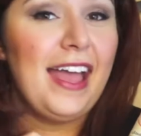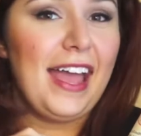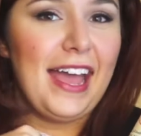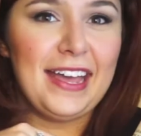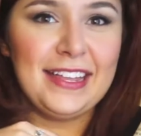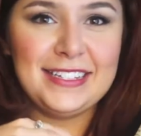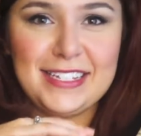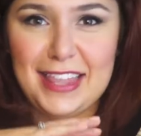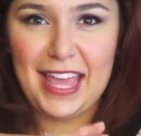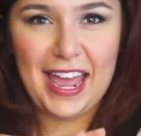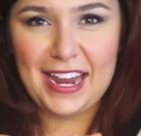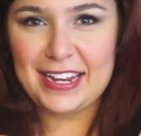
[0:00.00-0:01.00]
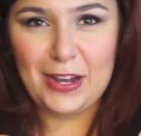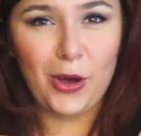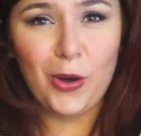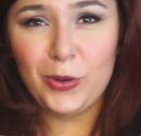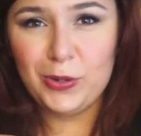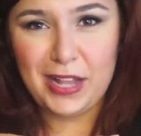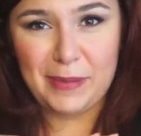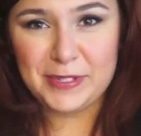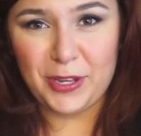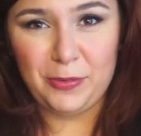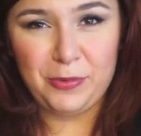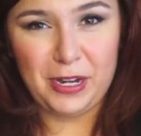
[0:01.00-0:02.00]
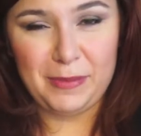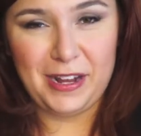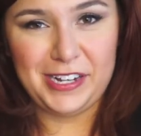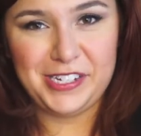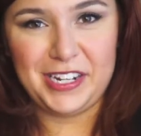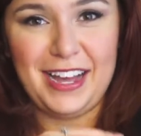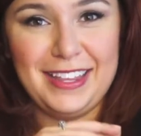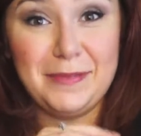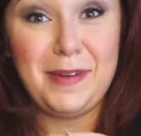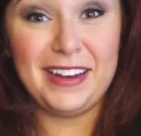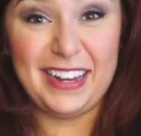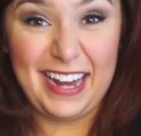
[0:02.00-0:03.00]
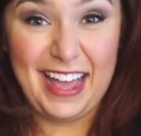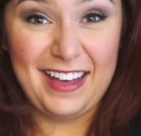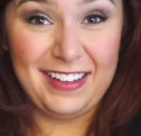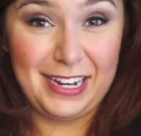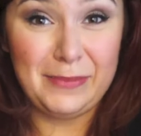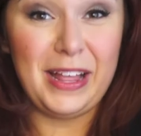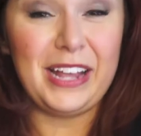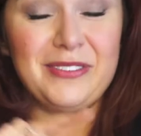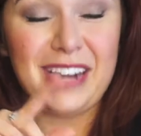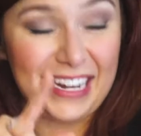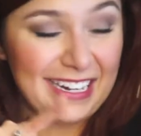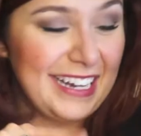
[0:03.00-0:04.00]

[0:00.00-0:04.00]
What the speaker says: and they had a whole episode pretty much on the pumpkin ale, and I'm like, right,